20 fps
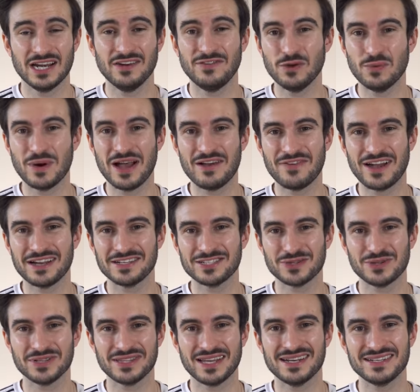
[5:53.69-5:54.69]
And if you wear Vans
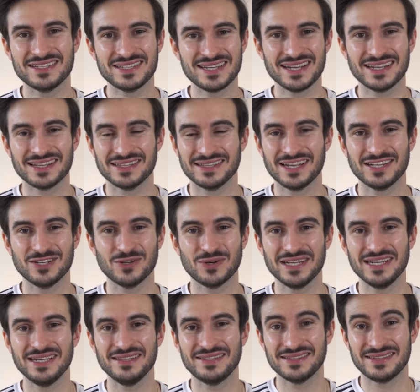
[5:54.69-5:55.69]
Authentic, then you're
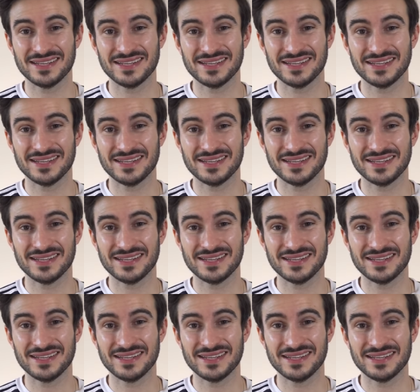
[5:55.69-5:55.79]
either